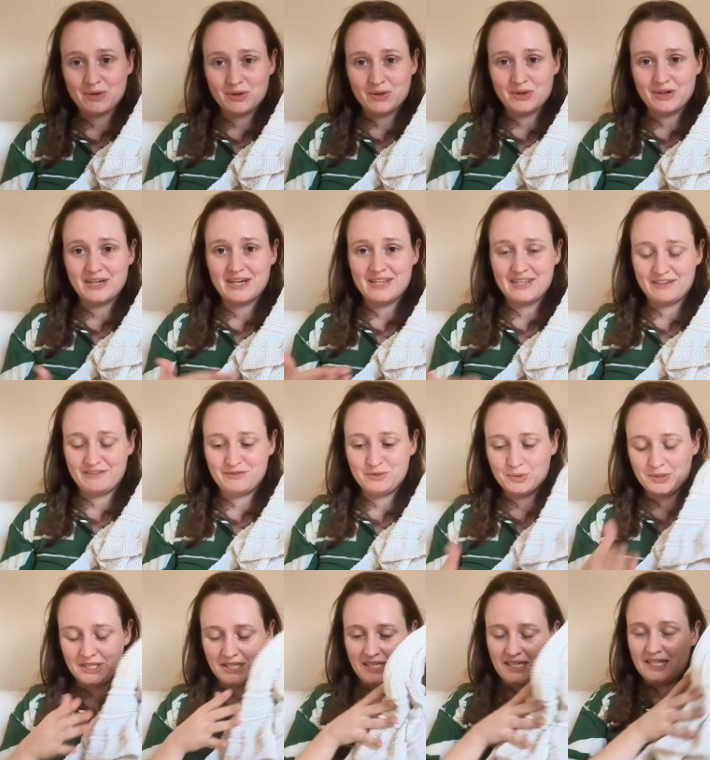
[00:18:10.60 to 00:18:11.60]
more and then
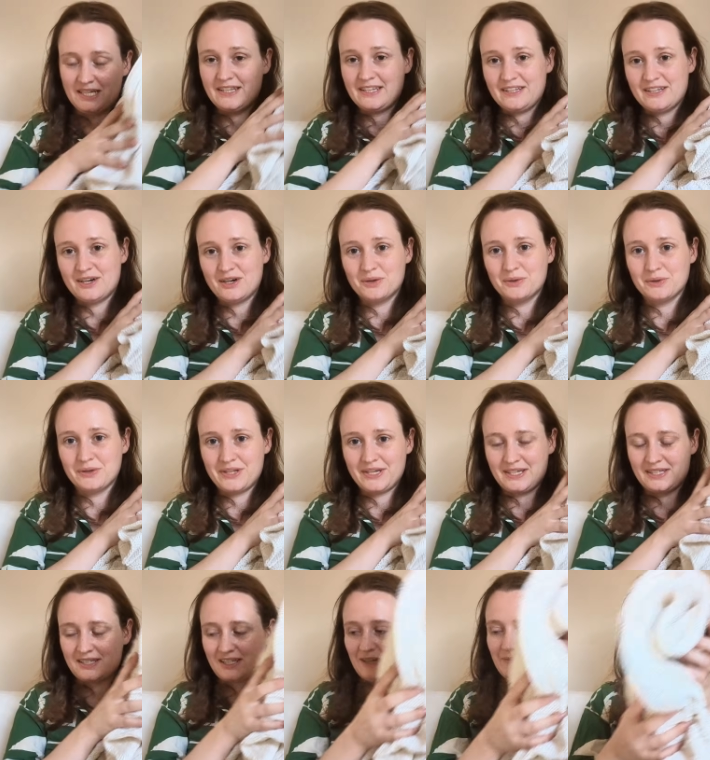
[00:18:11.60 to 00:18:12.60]
14, and then the whole thing
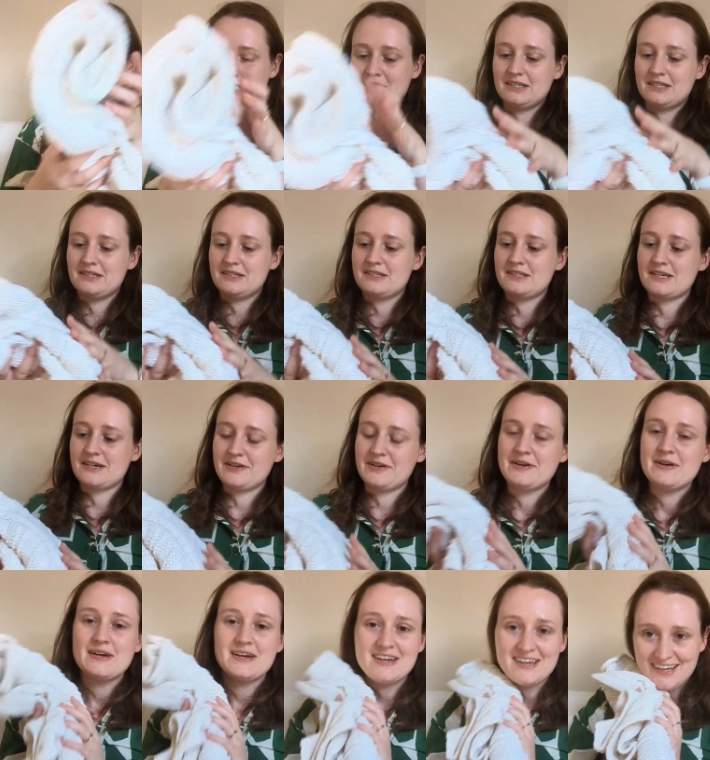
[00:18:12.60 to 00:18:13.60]
is going to be done. So
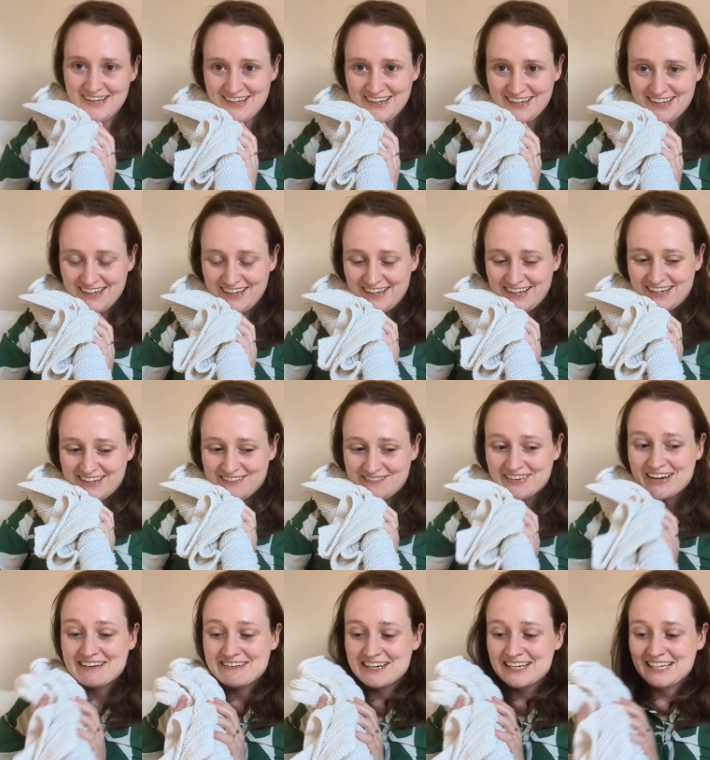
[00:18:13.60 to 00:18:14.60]

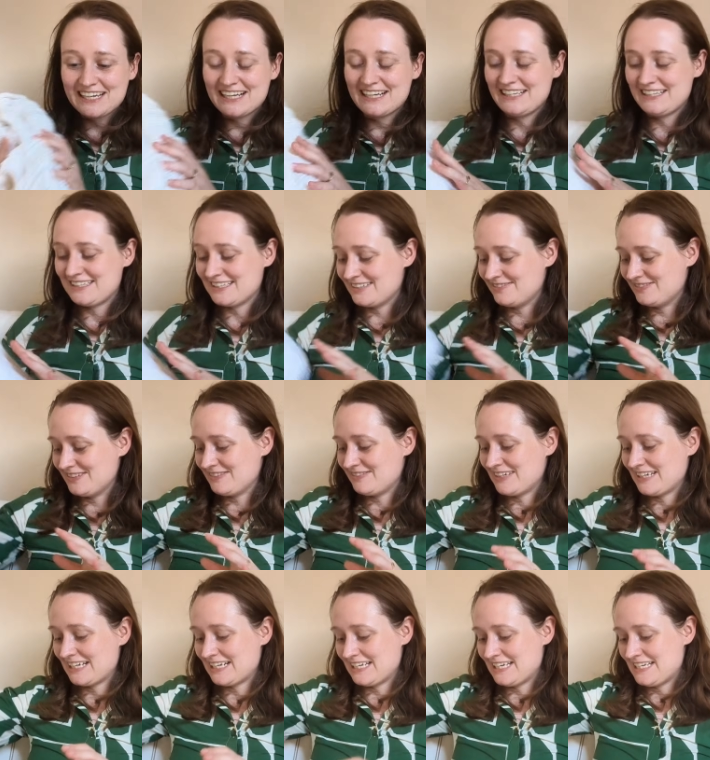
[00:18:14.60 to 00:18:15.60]
very nearly done with
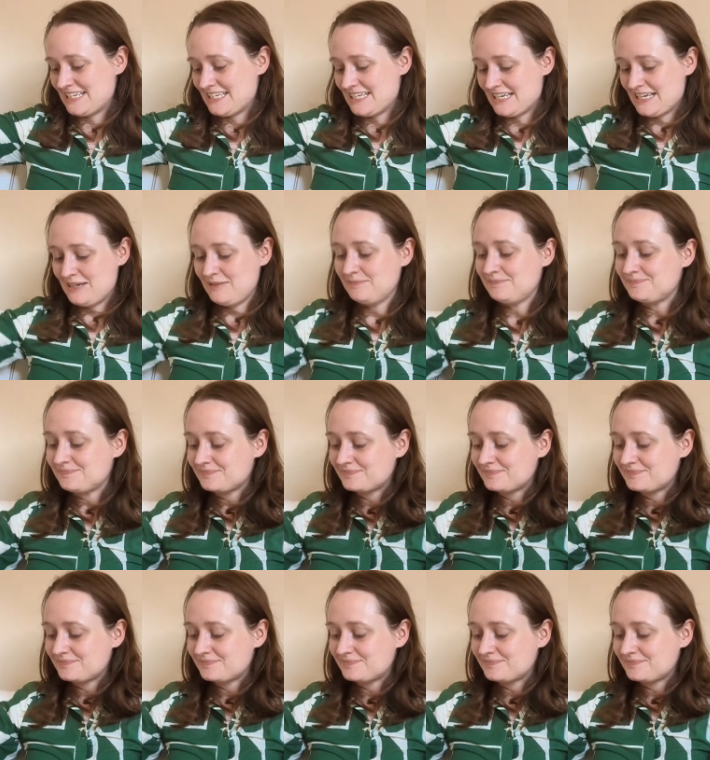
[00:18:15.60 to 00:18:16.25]
my clay tee.